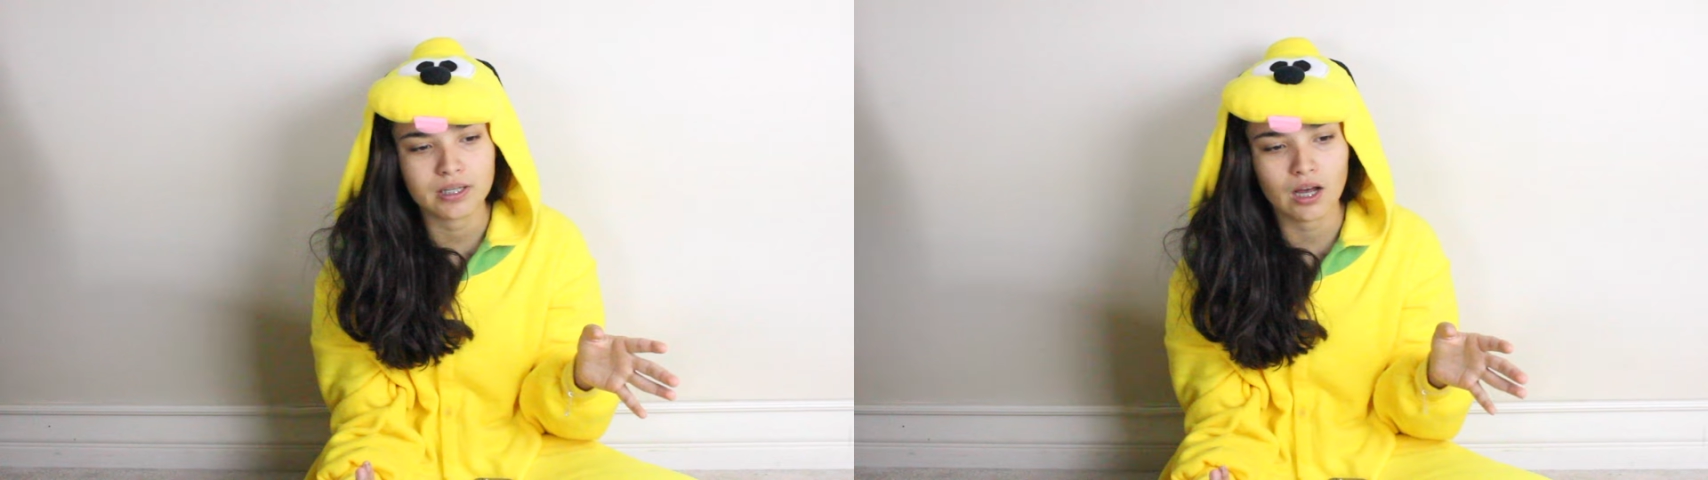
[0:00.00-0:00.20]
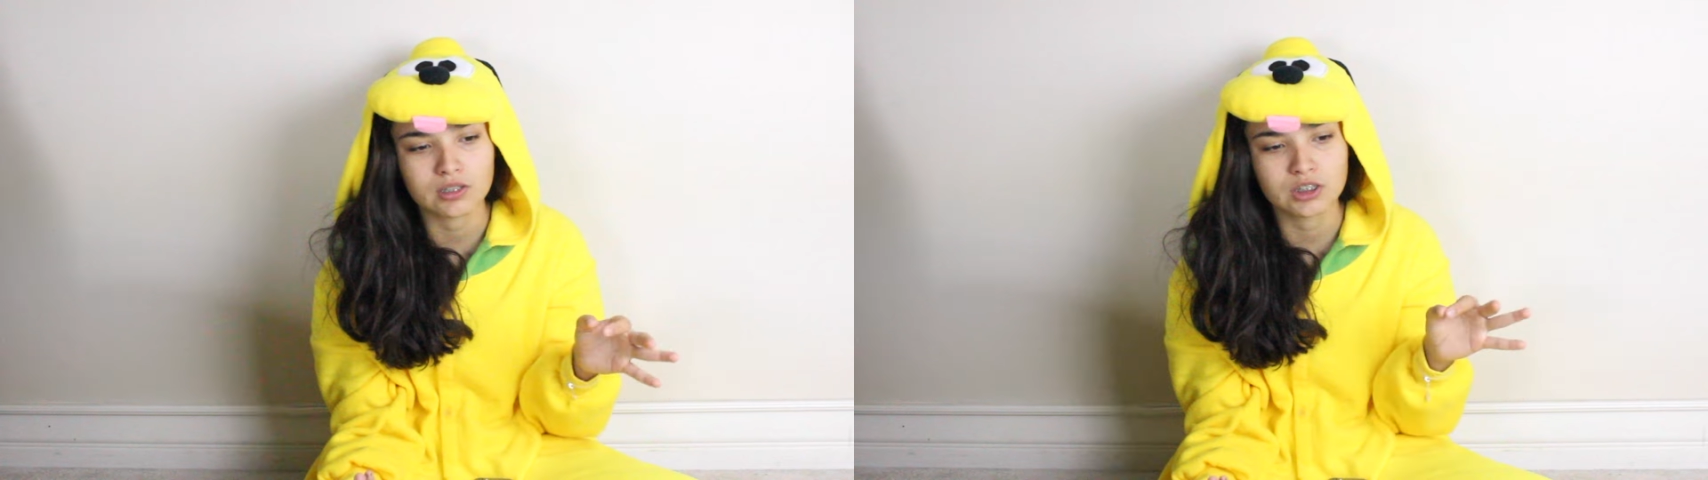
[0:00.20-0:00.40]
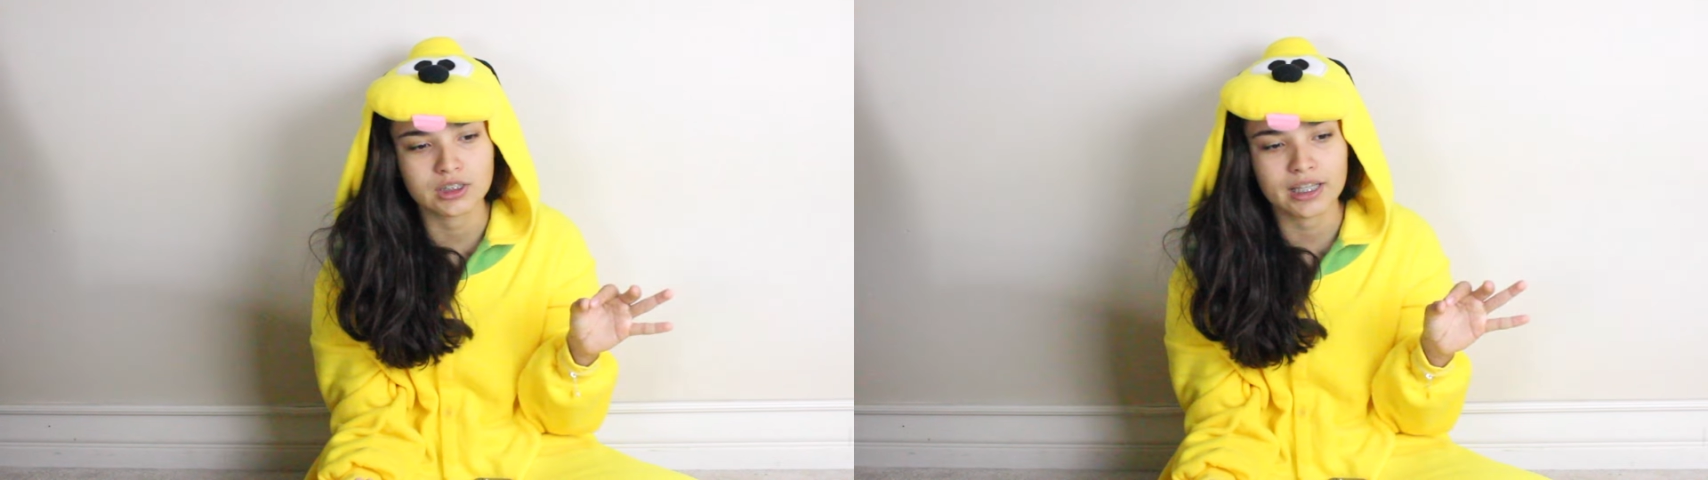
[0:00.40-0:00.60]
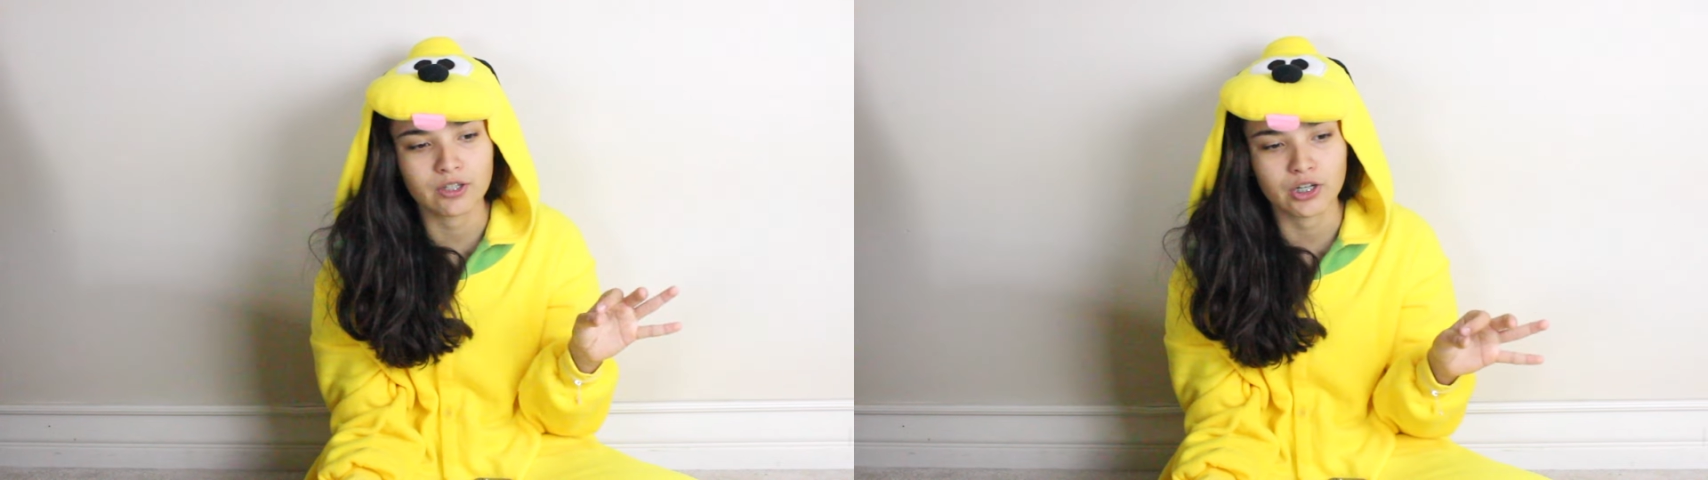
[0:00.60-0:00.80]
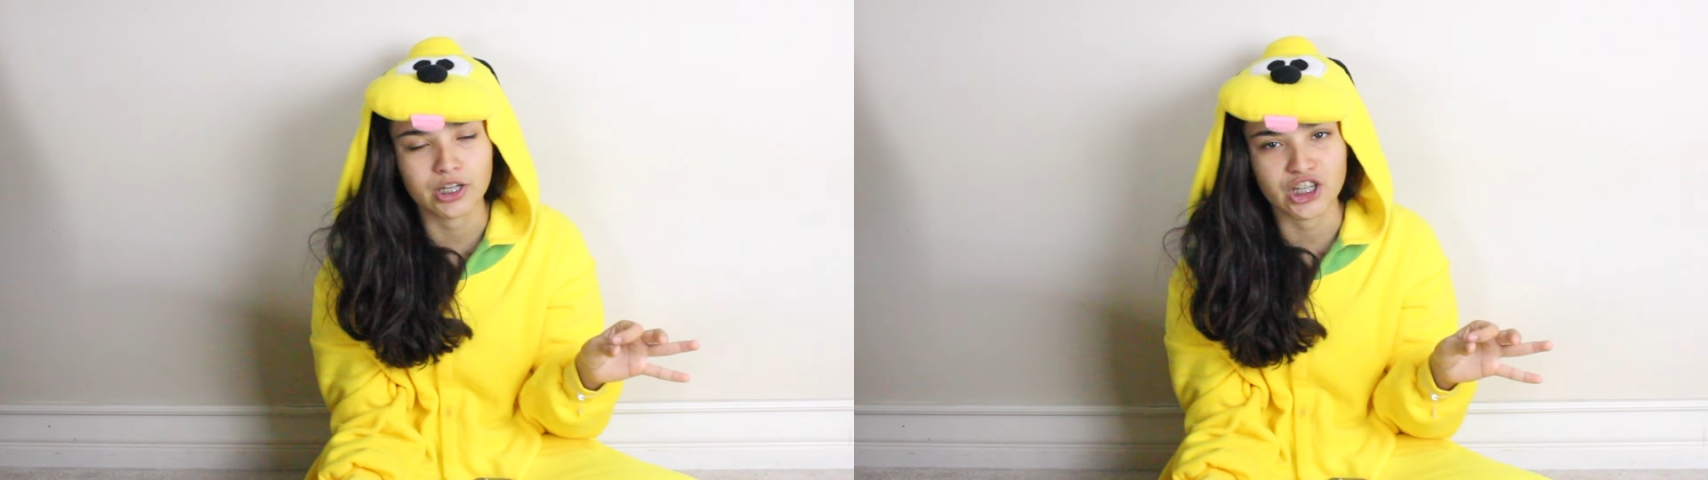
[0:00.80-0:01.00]
I'll just say
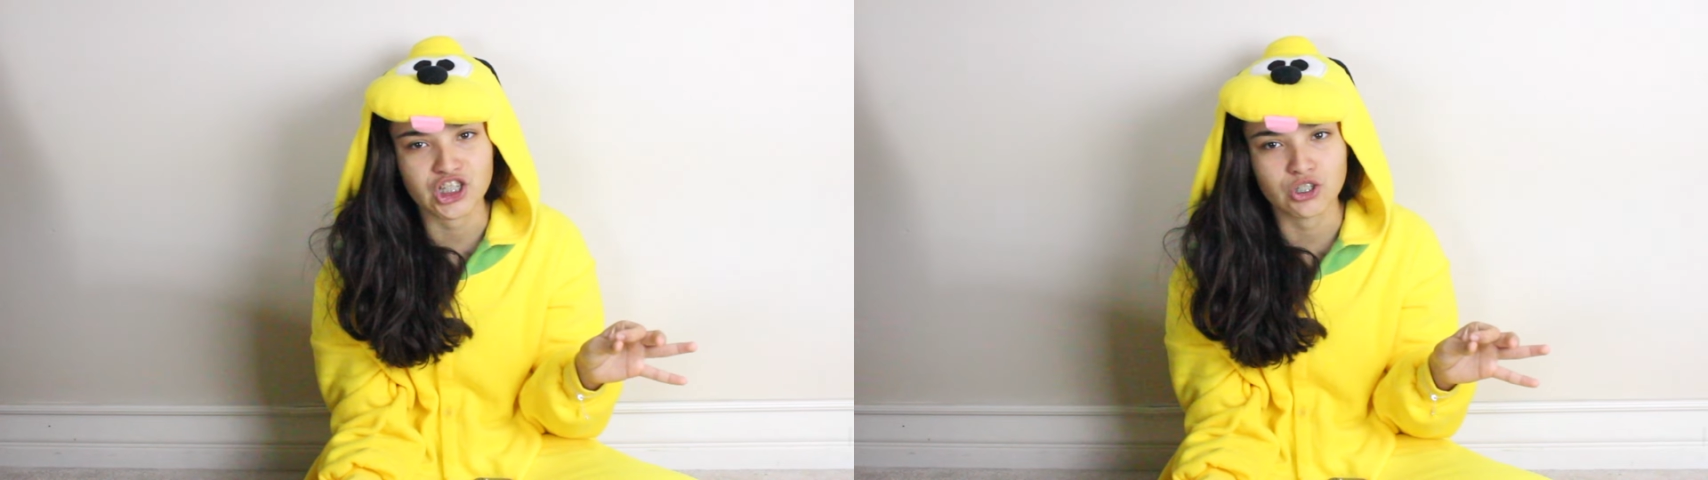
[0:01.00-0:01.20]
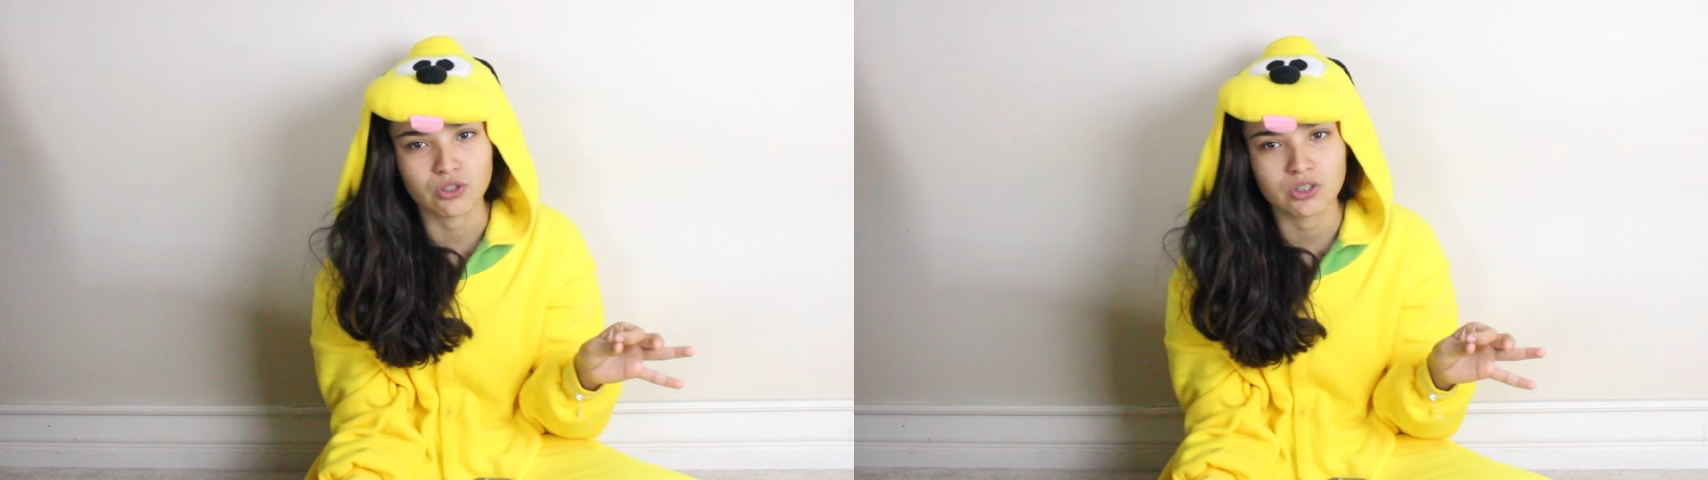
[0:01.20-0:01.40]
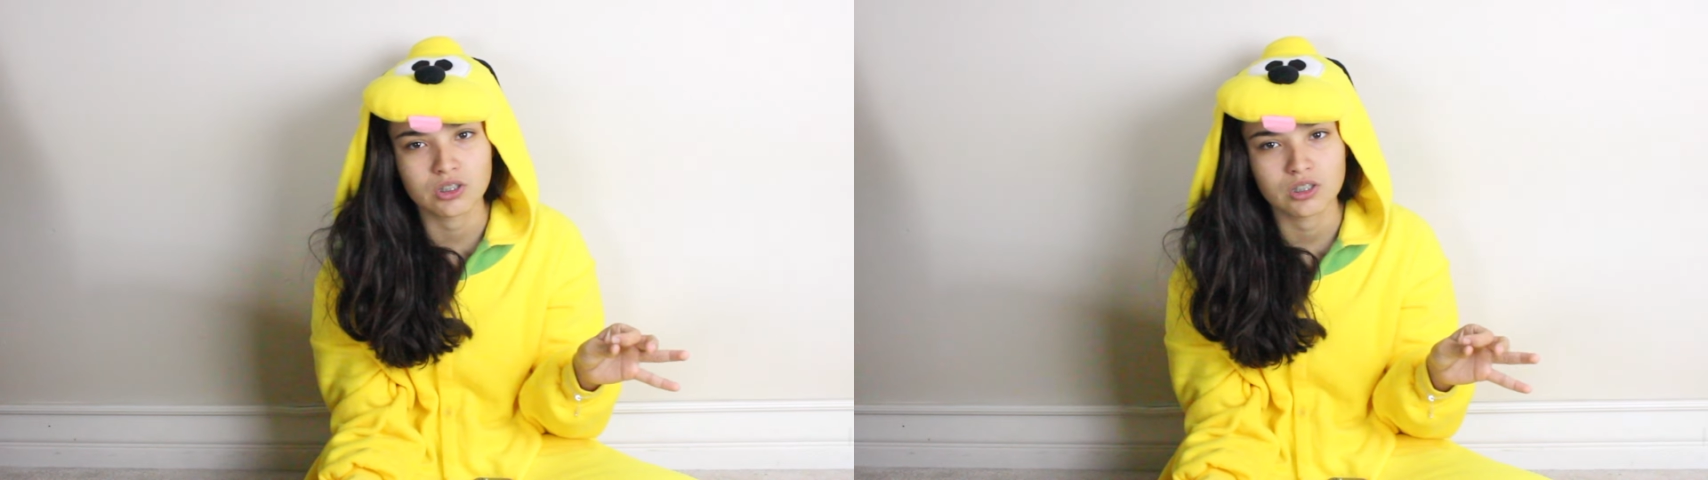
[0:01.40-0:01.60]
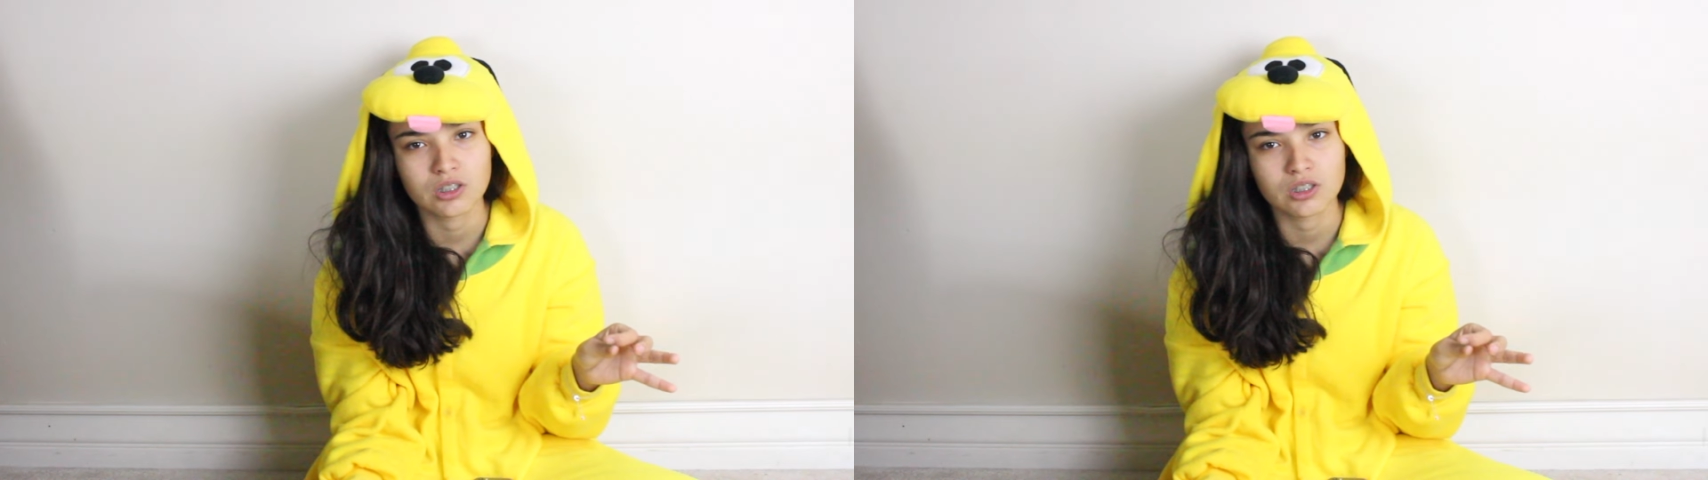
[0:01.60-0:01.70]
their initials.